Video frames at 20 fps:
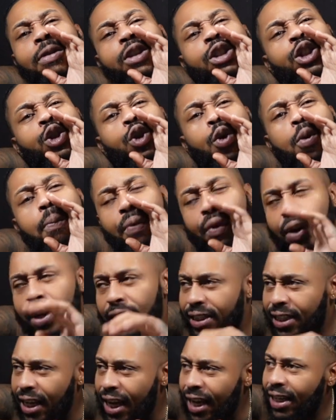the
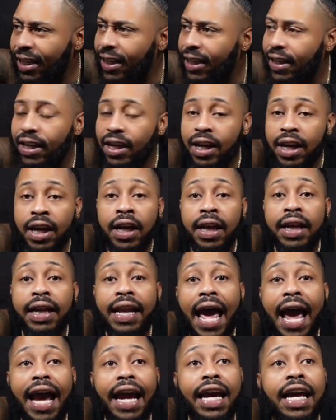superintendent.
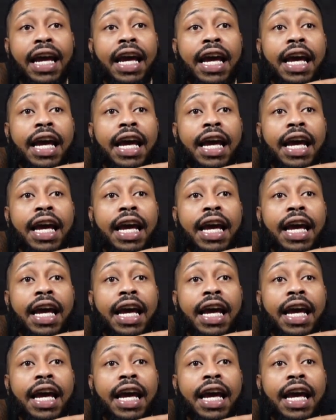Like,